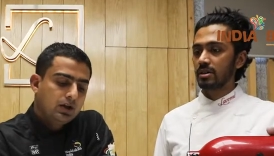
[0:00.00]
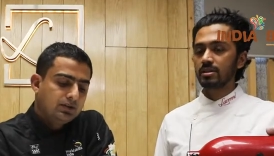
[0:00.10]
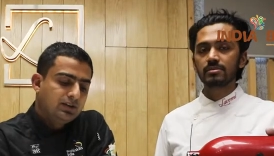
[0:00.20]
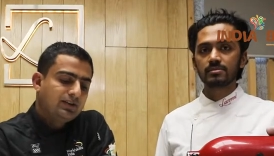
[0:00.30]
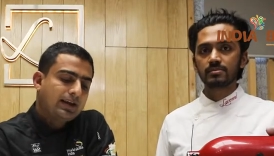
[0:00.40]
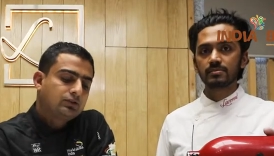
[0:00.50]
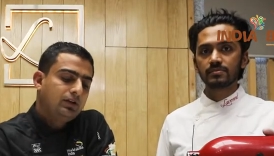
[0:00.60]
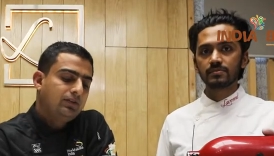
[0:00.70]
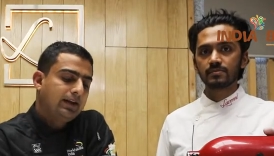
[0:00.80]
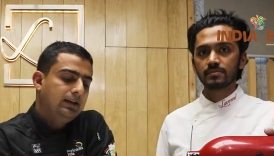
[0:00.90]
Speaker 1: Yeah. This is
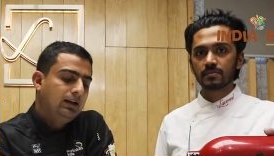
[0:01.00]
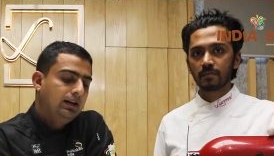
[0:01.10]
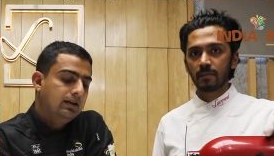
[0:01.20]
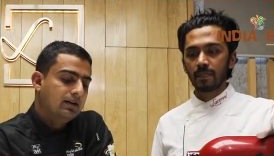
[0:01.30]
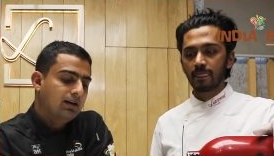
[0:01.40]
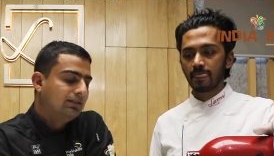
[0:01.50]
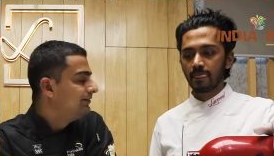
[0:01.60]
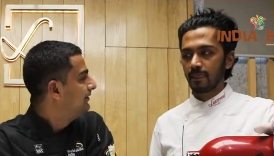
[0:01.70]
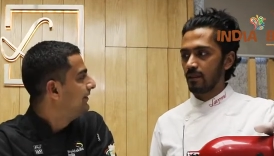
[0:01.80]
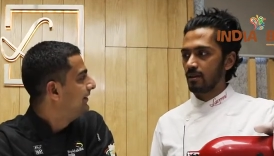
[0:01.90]
actually vanillin,
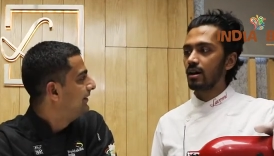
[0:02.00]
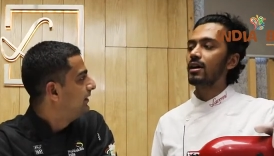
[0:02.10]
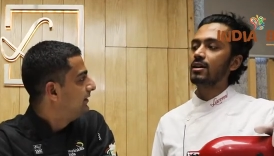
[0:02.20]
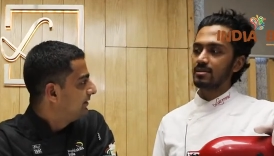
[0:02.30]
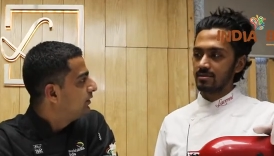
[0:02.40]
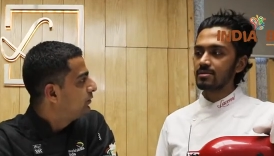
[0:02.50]
uh-huh. not